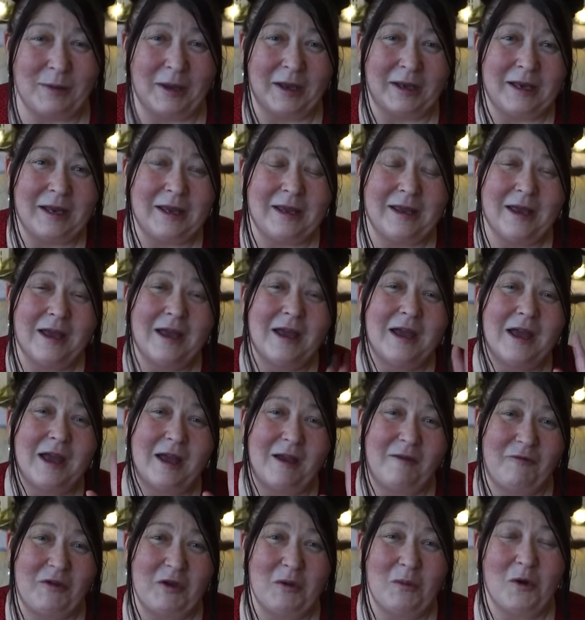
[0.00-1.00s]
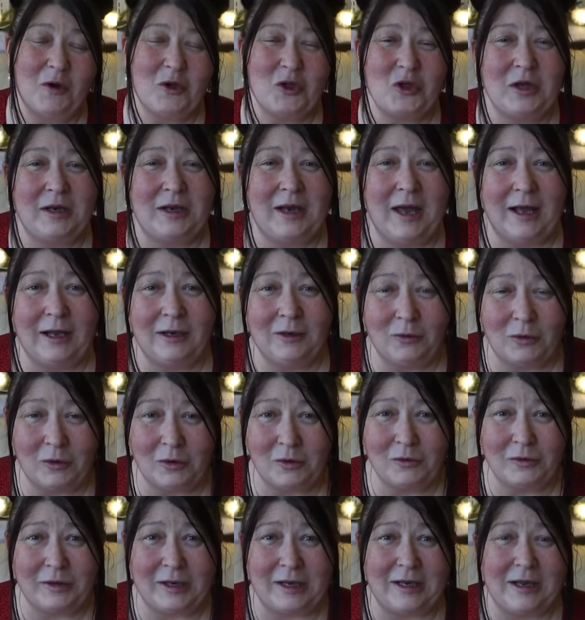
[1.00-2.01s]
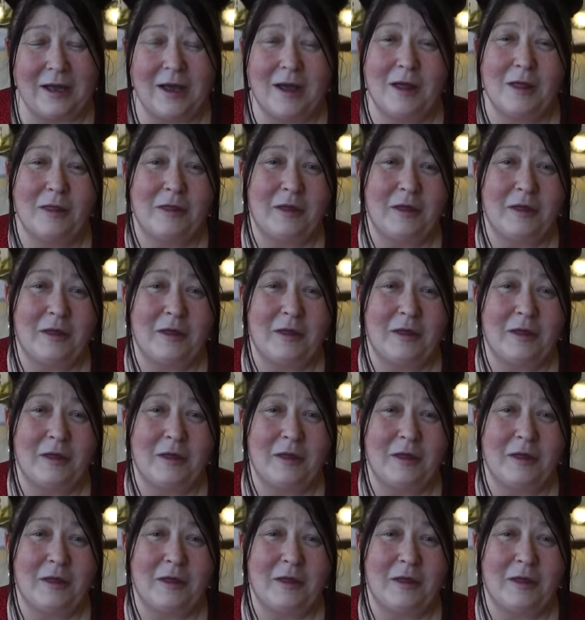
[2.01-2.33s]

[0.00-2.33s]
Penny, if you're watching, hello, honey.